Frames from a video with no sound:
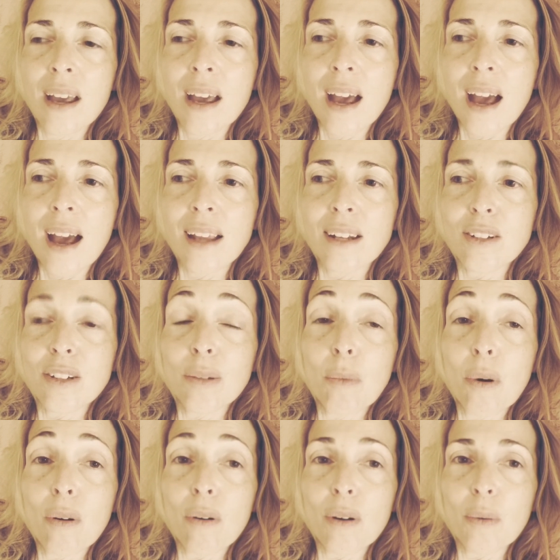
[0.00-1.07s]
and
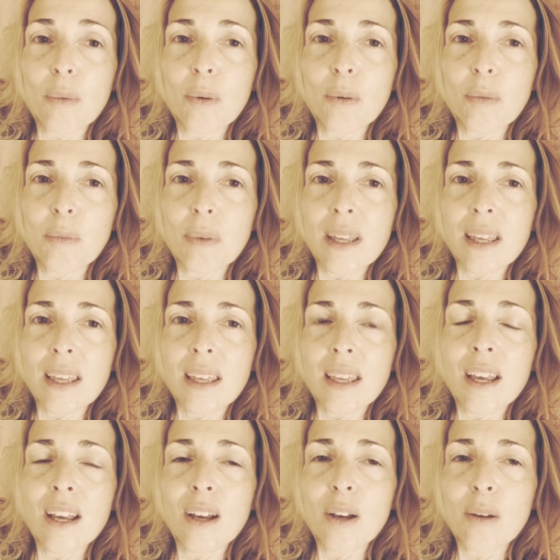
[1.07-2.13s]
tomorrow will be
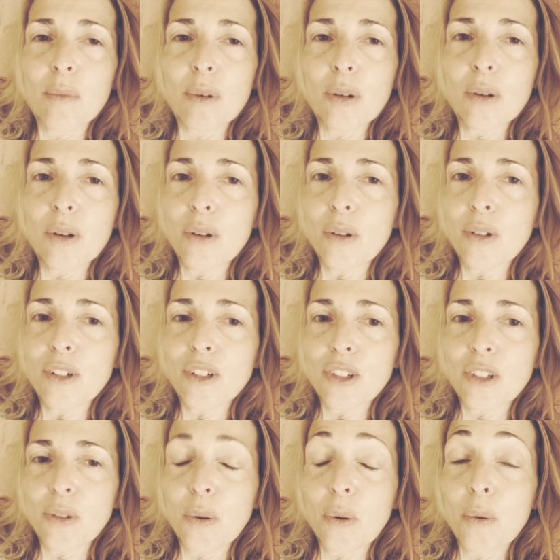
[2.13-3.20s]
Blue Lunar
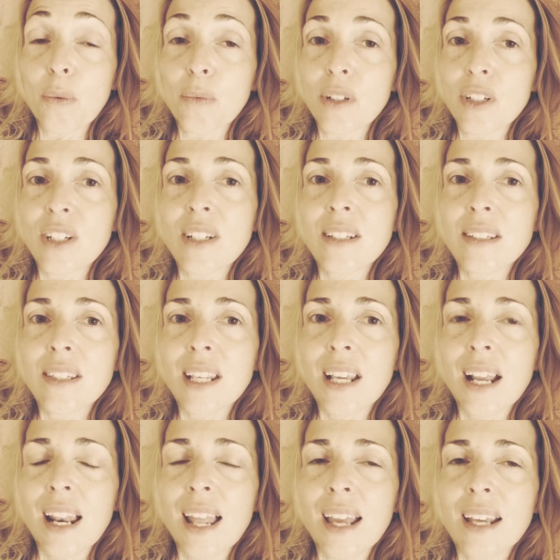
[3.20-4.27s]
Storm, which is the
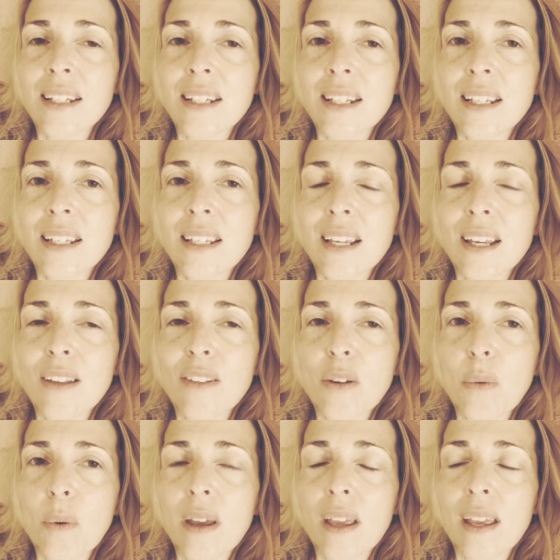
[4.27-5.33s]
galactic year
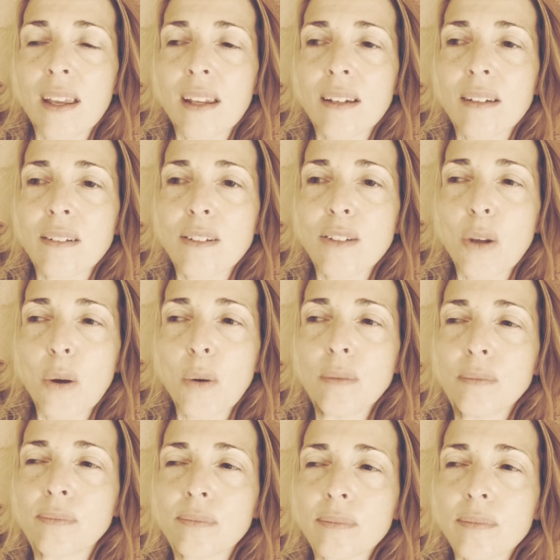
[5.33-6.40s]
that we're in. So
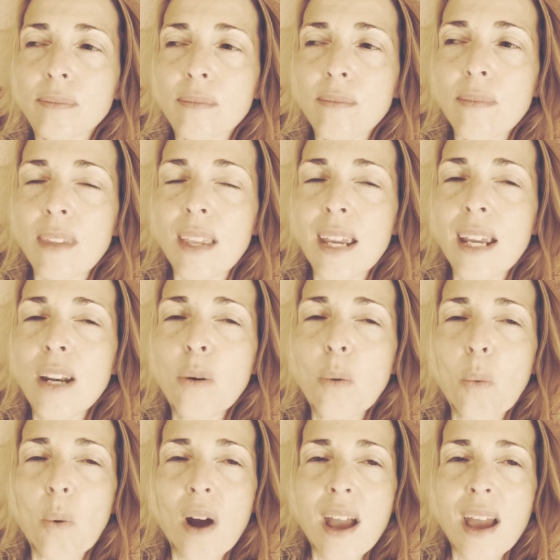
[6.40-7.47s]
in a
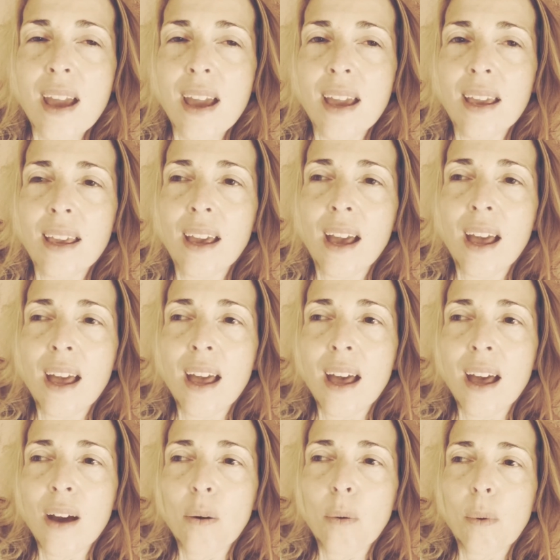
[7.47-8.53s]
way,
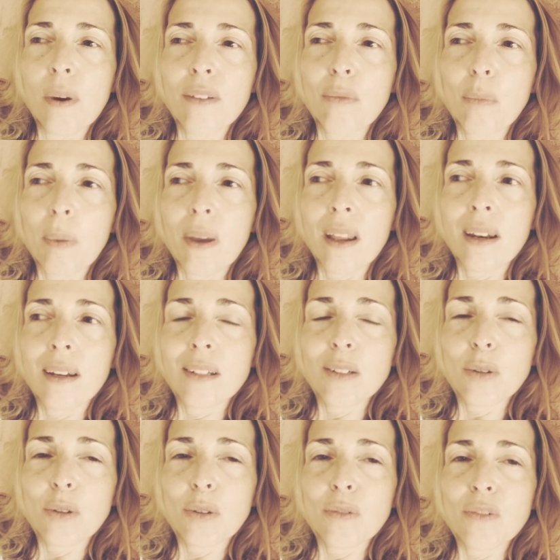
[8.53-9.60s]
we've been
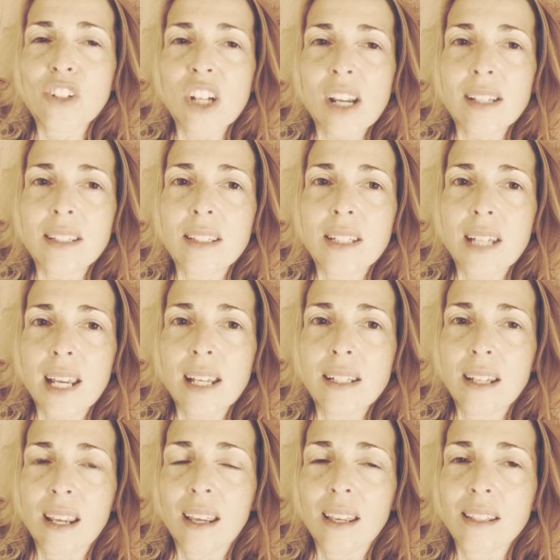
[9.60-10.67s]
sort of
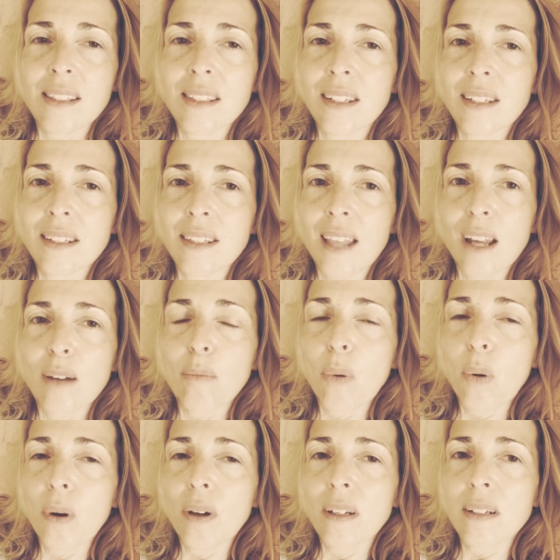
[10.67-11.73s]
gestating since that
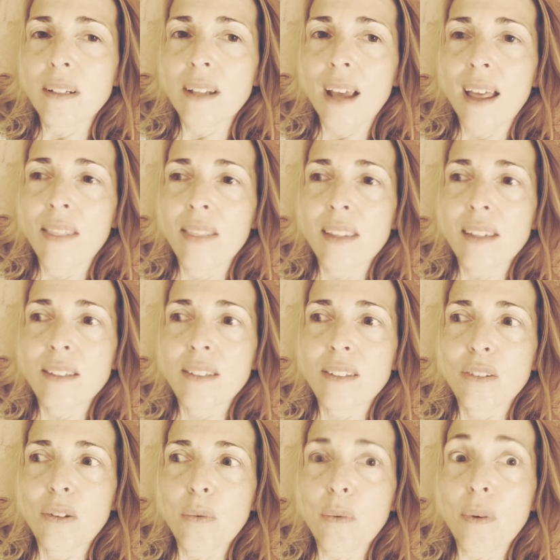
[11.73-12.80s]
point, and
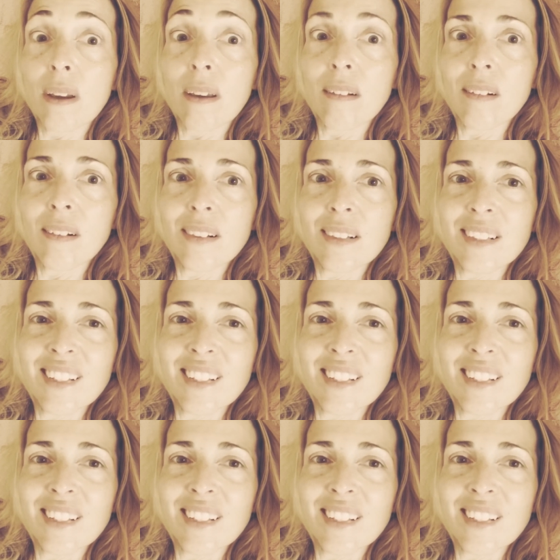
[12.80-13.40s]
the real